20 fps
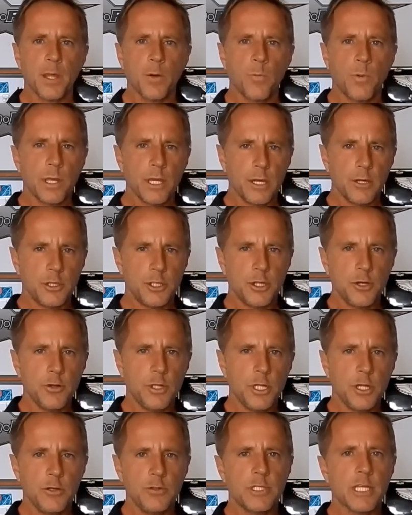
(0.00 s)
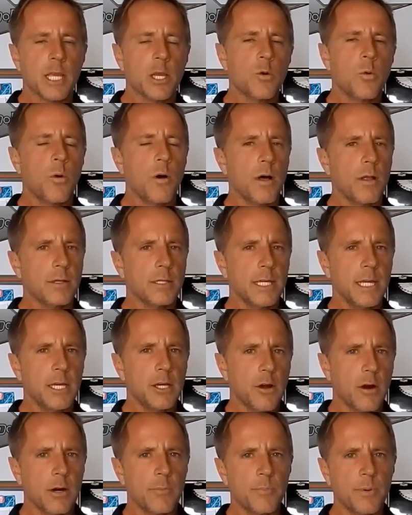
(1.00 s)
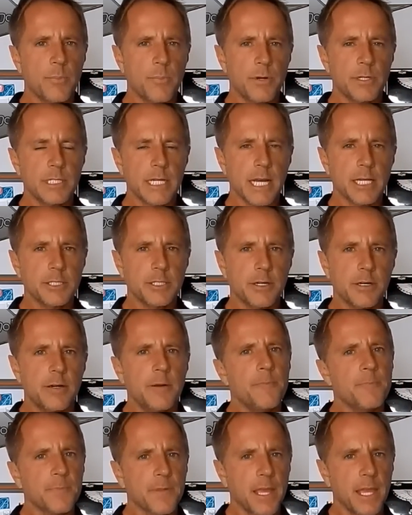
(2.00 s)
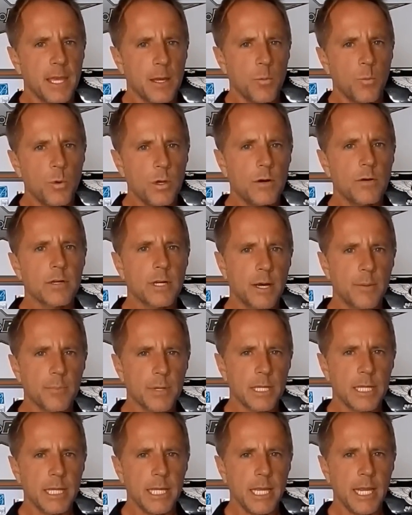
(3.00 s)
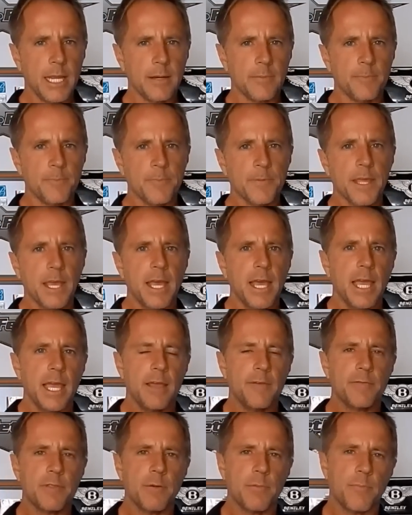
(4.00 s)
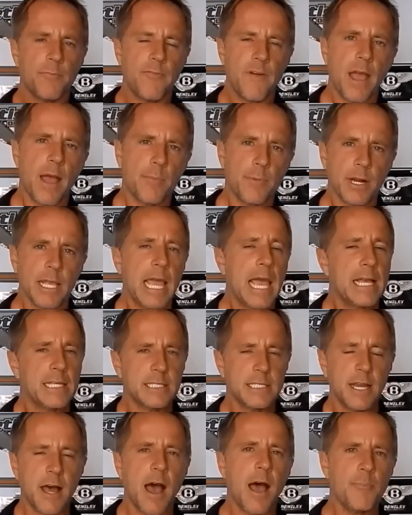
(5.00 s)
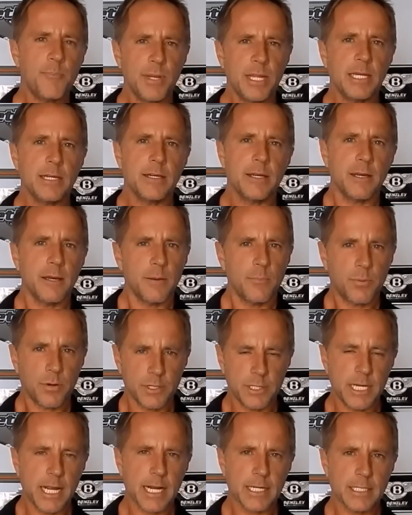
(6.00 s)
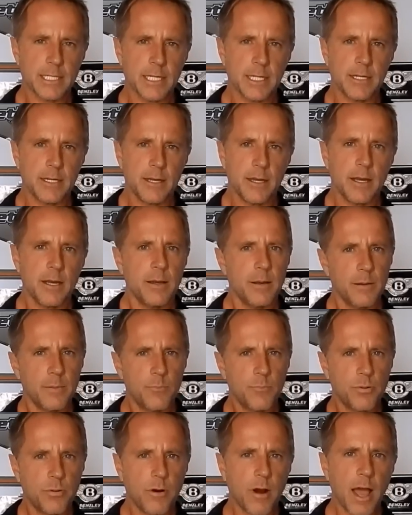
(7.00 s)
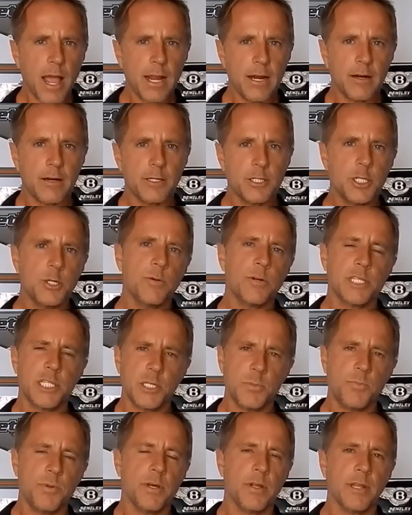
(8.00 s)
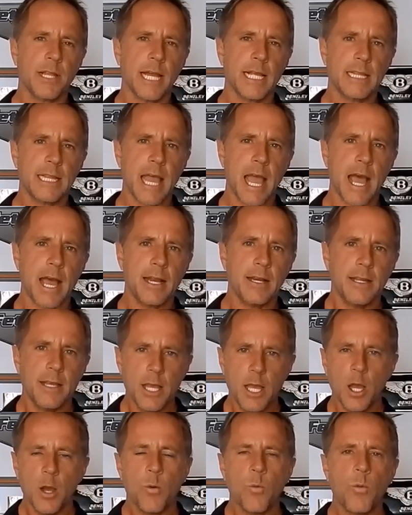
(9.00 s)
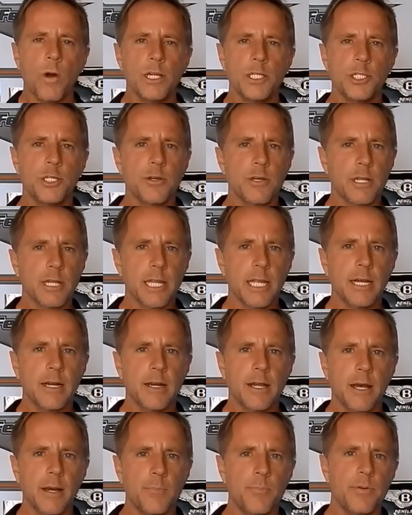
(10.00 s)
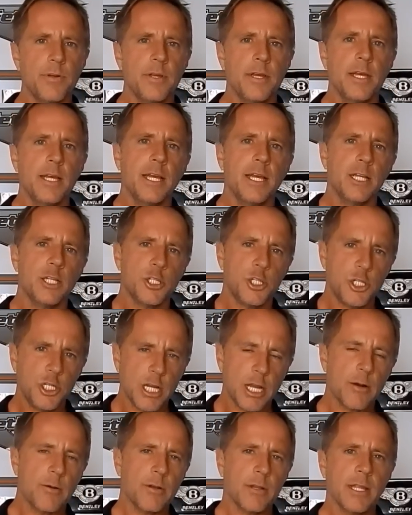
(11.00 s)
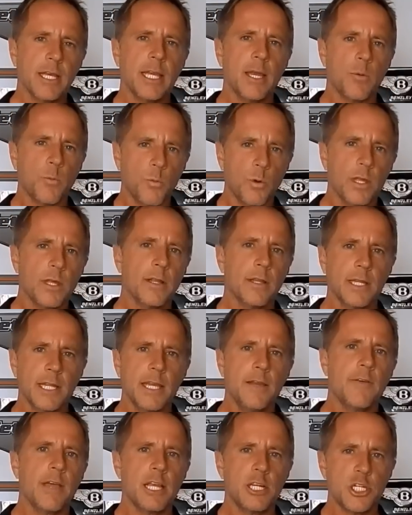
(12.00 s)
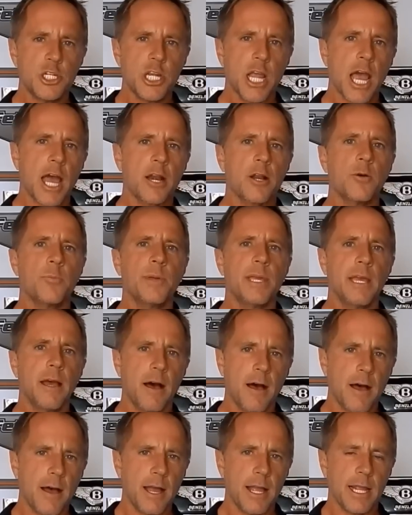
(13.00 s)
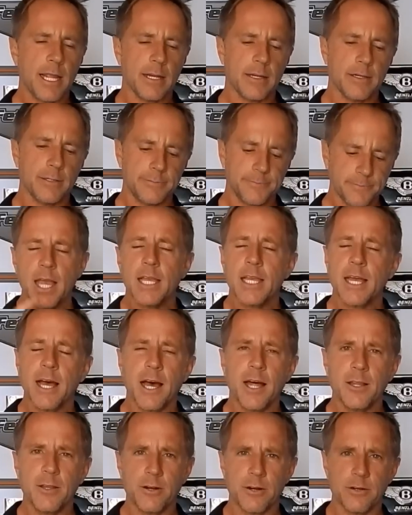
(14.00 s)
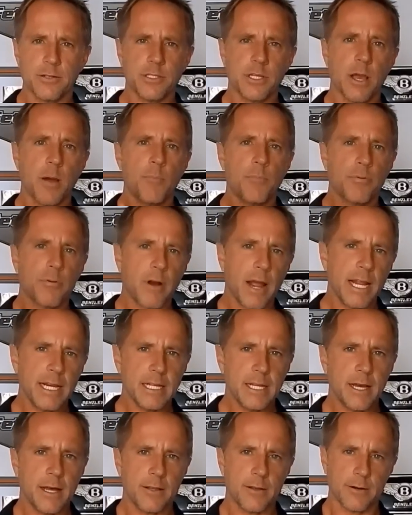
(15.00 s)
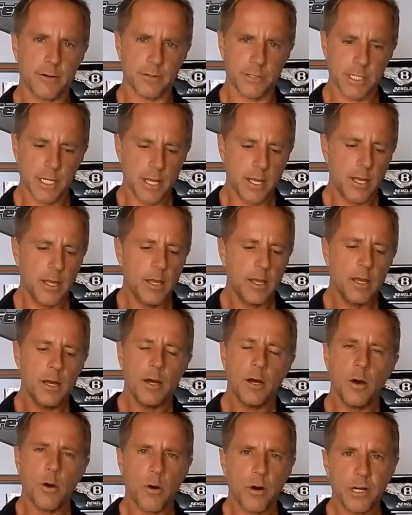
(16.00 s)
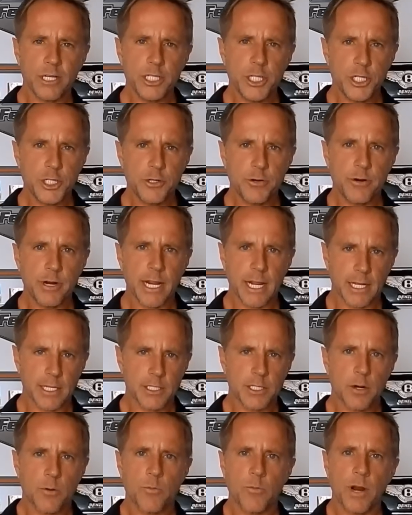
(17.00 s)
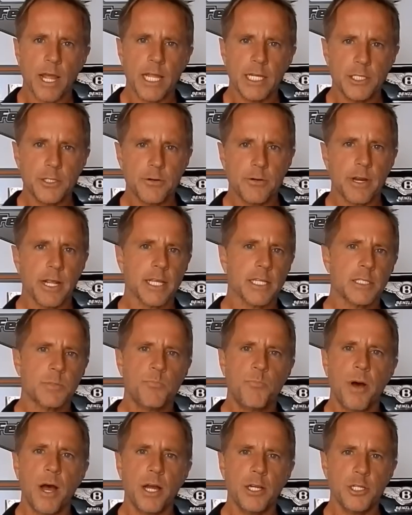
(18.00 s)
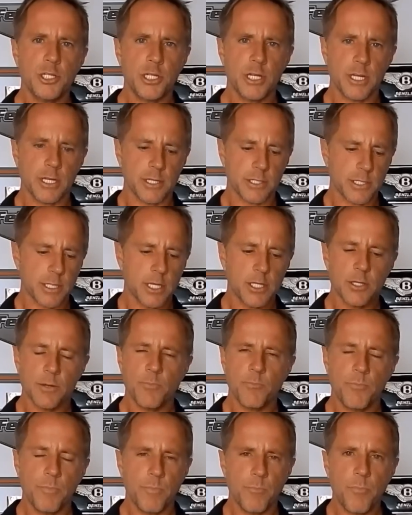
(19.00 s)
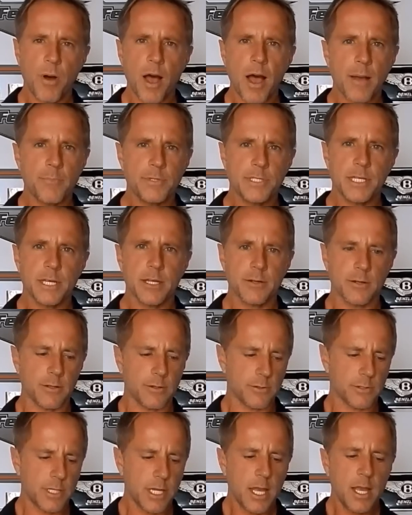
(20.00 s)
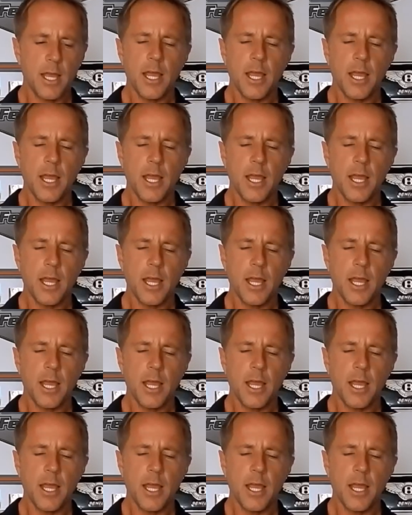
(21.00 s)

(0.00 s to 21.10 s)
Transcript: when you do use a quality carpet protector, it will come clean. If the fabric has not been protected prior to a spill like that, once you clean it up, generally it will leave a shadow behind. Colors, bright colors, orange drinks, red drinks, punches, popsicles,